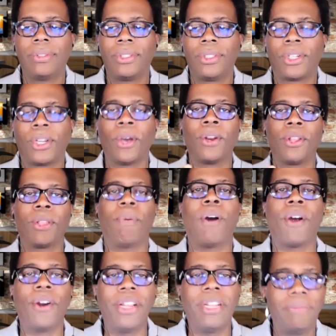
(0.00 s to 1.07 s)
go to the
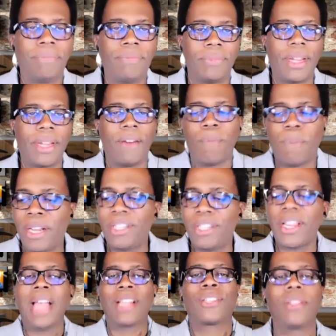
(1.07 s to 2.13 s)
party. Everybody's
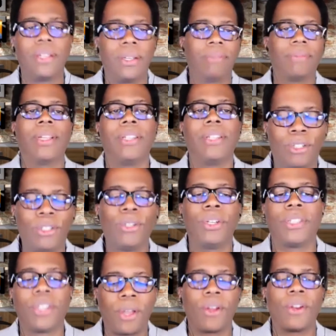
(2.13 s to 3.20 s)
included to
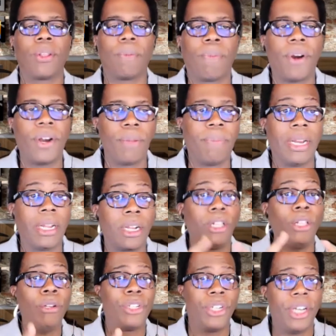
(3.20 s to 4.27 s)
go to the party. But
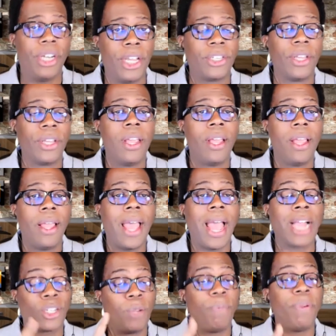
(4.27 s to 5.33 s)
inclusion is
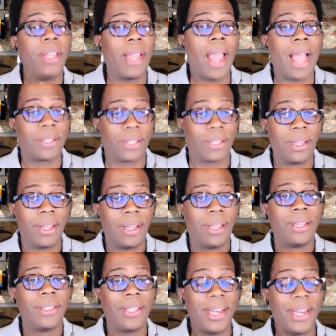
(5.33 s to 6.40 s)
actually being asked
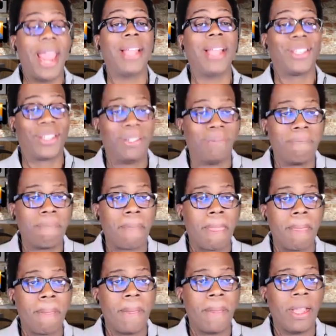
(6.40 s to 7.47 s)
to dance.
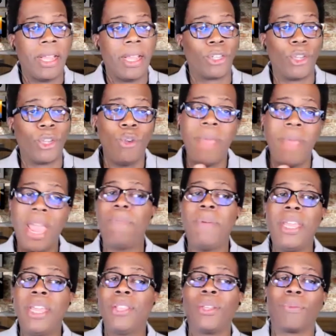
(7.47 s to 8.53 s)
So you may be
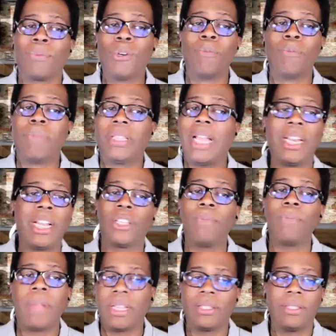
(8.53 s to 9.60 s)
in the room, but that doesn't
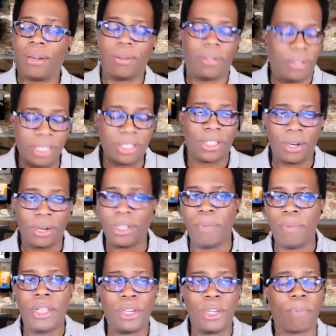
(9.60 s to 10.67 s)
necessarily mean
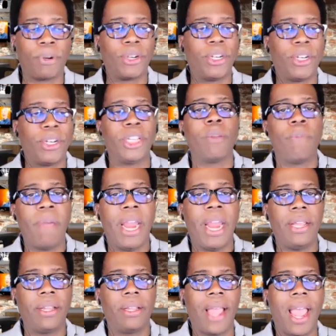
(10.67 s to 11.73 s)
that you're participating
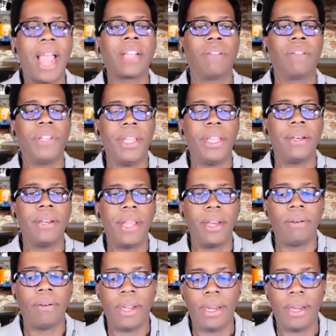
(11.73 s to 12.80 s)
actively
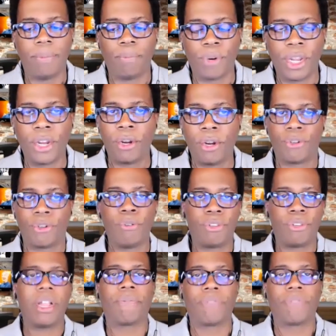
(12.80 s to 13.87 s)
in bringing your true
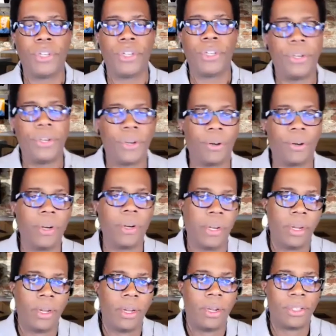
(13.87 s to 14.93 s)
self to
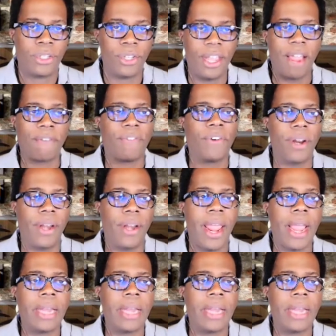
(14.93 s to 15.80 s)
the effort at hand.